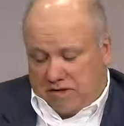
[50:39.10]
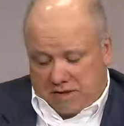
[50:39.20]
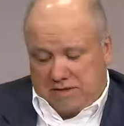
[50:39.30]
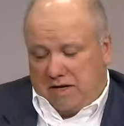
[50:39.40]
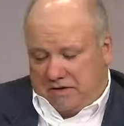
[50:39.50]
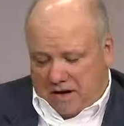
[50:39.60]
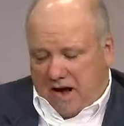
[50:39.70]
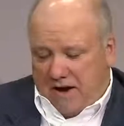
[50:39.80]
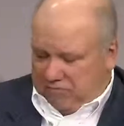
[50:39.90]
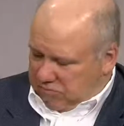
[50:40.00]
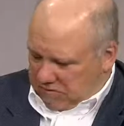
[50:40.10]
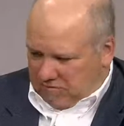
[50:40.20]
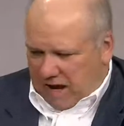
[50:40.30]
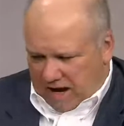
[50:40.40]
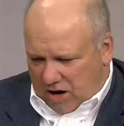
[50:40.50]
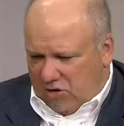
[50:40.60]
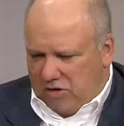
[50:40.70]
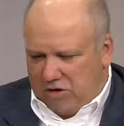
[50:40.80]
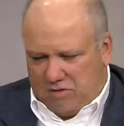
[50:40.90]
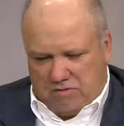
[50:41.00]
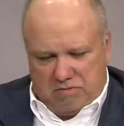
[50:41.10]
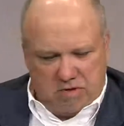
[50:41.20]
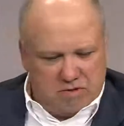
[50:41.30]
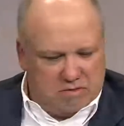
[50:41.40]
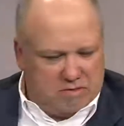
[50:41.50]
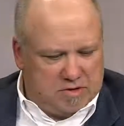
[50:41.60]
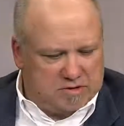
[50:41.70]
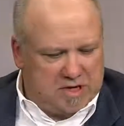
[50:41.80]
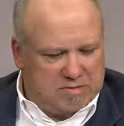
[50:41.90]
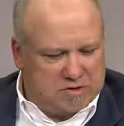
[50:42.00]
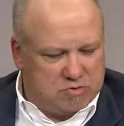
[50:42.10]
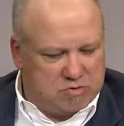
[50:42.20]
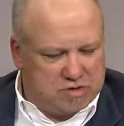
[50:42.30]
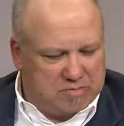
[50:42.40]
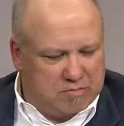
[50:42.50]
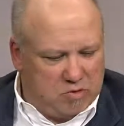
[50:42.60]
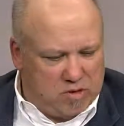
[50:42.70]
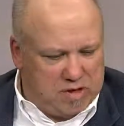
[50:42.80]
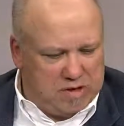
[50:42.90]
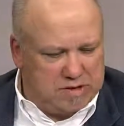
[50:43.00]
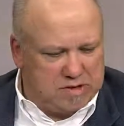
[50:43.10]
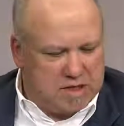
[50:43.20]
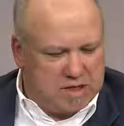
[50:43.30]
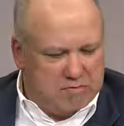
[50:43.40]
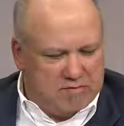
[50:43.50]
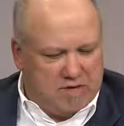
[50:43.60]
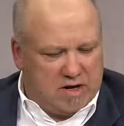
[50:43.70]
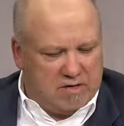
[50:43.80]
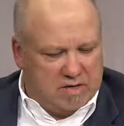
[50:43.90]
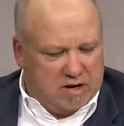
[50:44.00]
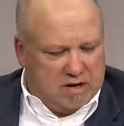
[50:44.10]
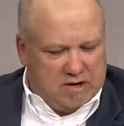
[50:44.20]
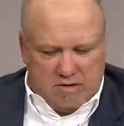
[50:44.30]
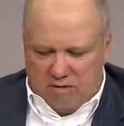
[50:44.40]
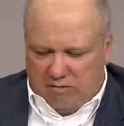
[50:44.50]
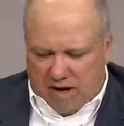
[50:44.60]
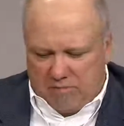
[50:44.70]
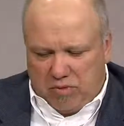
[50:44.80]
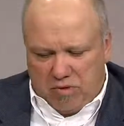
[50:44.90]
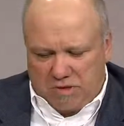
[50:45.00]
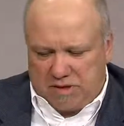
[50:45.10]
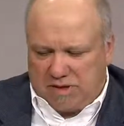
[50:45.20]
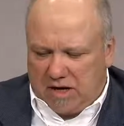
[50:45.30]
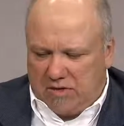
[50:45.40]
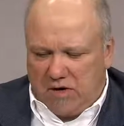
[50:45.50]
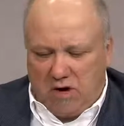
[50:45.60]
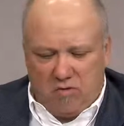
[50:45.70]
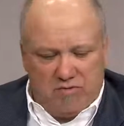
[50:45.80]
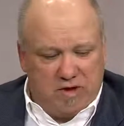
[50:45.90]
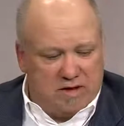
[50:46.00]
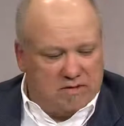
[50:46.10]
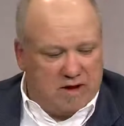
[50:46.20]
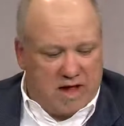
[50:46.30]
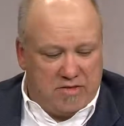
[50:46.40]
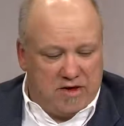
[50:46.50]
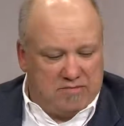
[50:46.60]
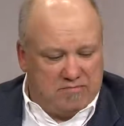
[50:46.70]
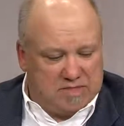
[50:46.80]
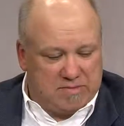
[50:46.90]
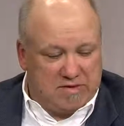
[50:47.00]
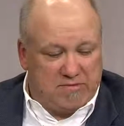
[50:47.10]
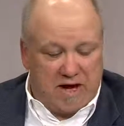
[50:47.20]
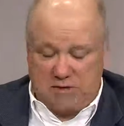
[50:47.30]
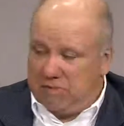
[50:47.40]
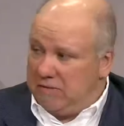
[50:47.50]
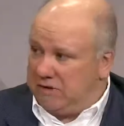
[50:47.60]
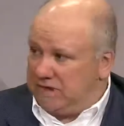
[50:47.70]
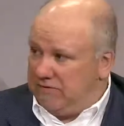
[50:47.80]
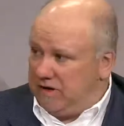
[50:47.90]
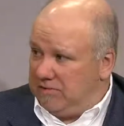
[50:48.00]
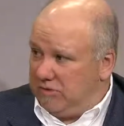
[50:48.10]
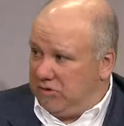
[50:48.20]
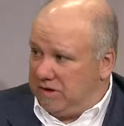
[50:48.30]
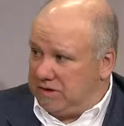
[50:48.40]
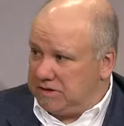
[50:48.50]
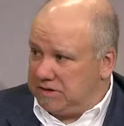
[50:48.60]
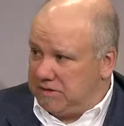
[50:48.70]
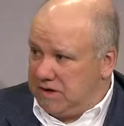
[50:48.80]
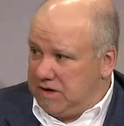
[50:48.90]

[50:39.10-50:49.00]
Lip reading: as I said, I echo your sentiments towards the employees. We've got great employees in town hall. We've got, I think, some of the finest public safety employees